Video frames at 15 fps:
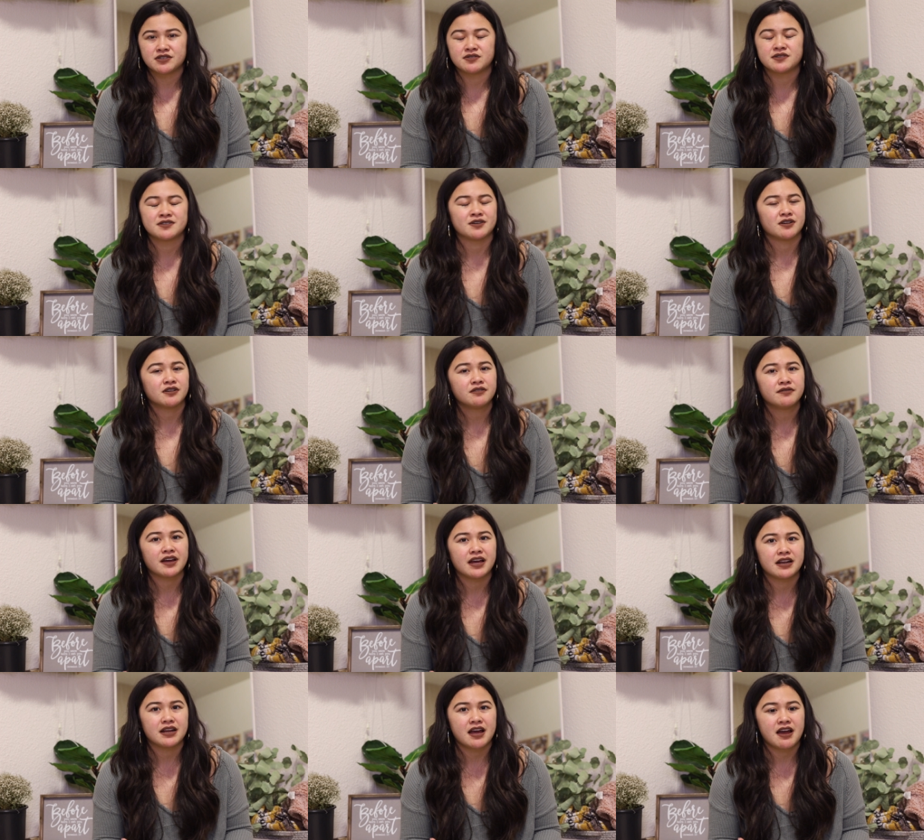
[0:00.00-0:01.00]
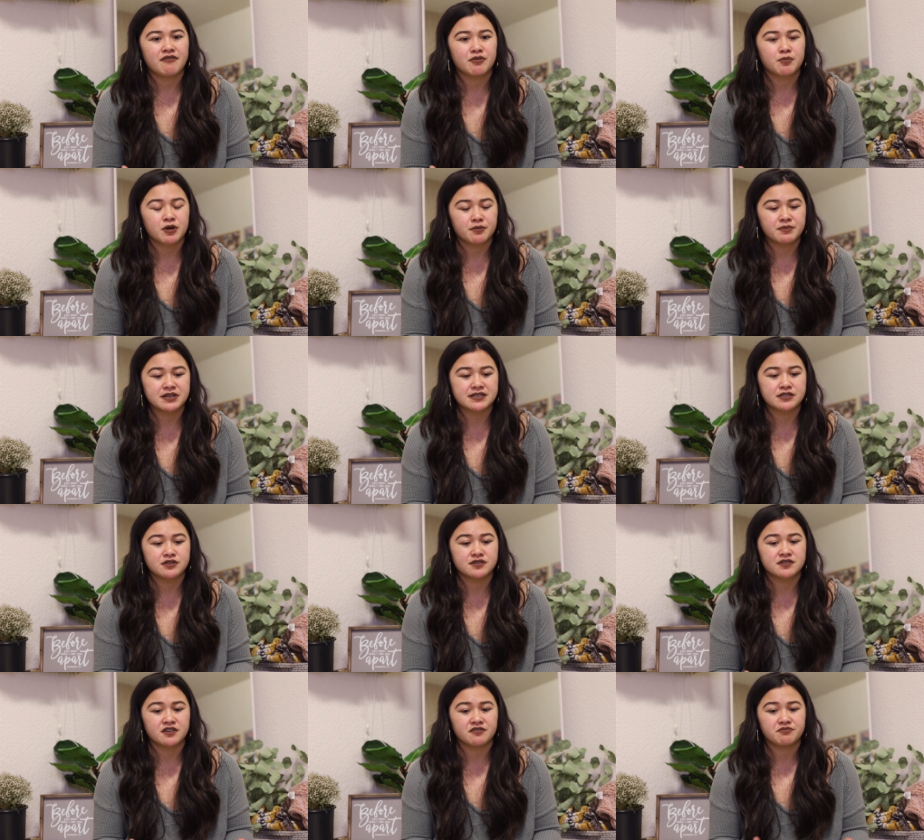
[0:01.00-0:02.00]
to serve and I have a purpose
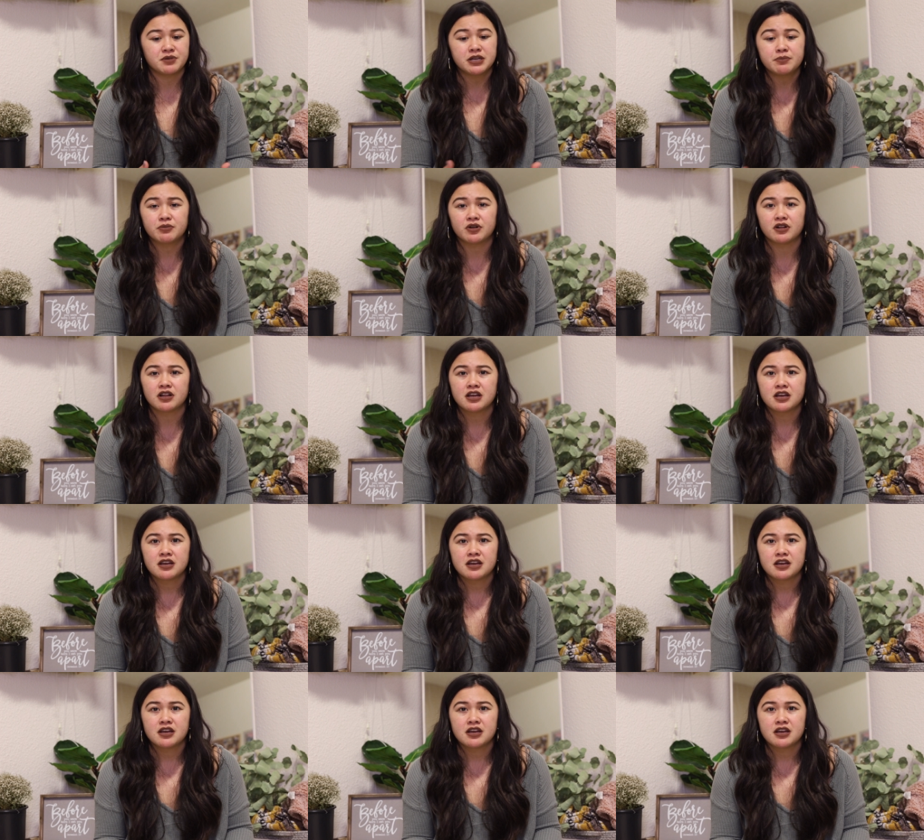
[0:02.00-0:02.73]
to serve people.